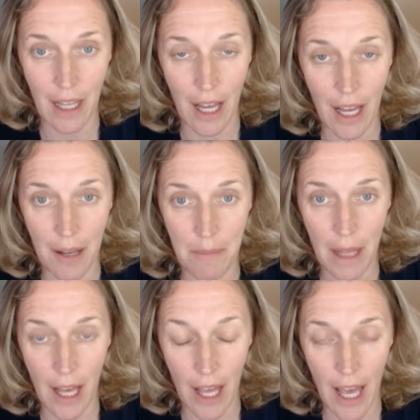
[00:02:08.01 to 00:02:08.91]

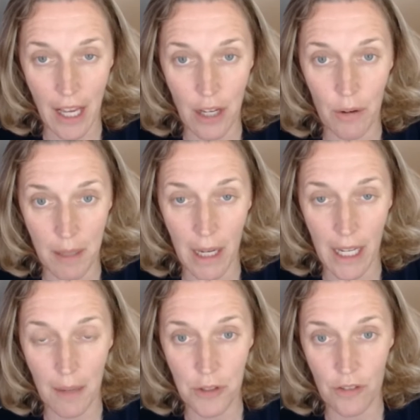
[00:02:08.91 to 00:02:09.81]
my
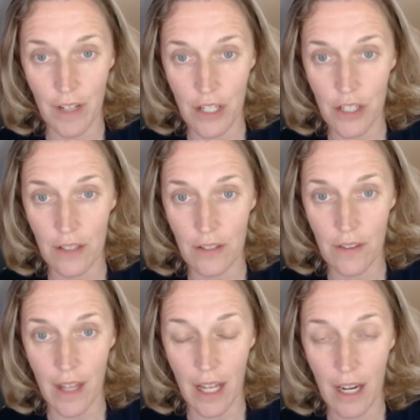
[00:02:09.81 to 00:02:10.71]
observations
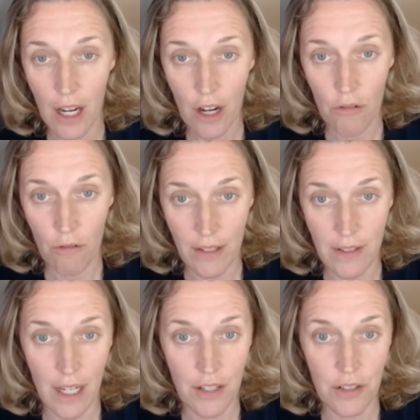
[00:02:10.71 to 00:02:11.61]
that
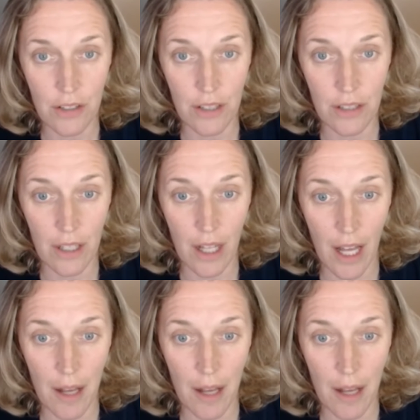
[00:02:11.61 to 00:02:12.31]
residential